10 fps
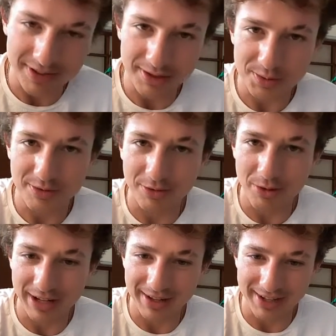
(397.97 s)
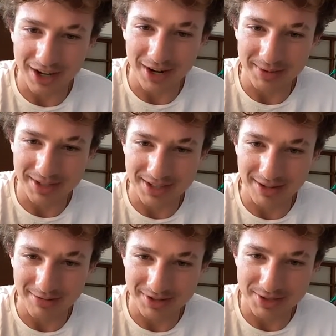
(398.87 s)
videos before that, like comedy
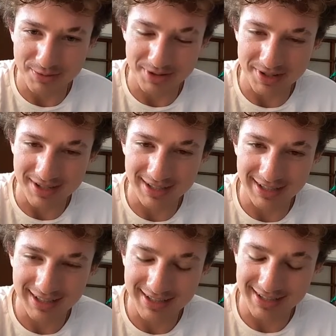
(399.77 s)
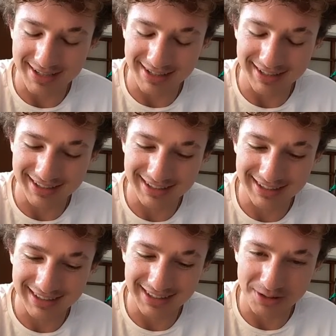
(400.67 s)
stuff, which is pretty
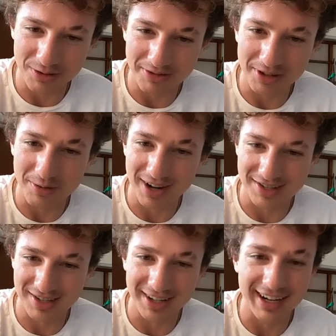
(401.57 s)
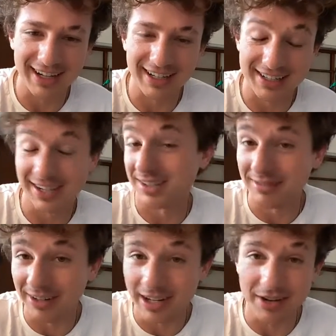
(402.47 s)
goofy to watch today. It's actually
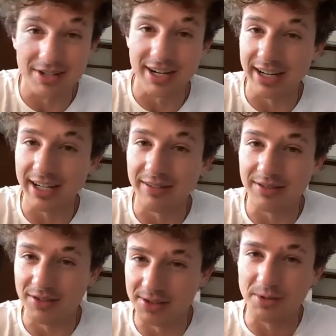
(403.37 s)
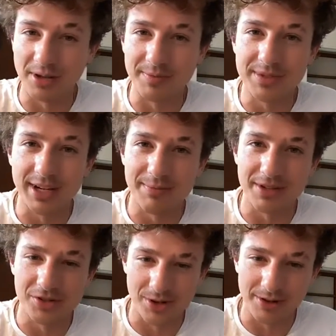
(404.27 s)
very entertaining if you just type
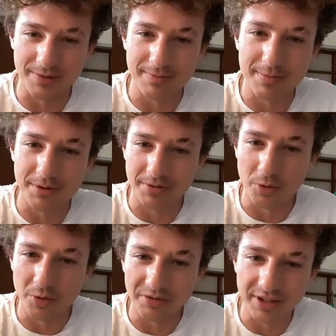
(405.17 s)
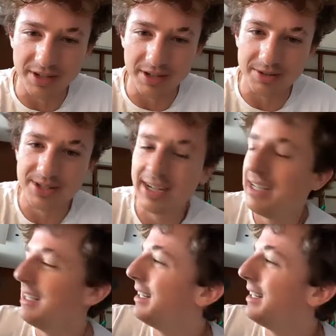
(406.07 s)
in Charlie Puth old videos.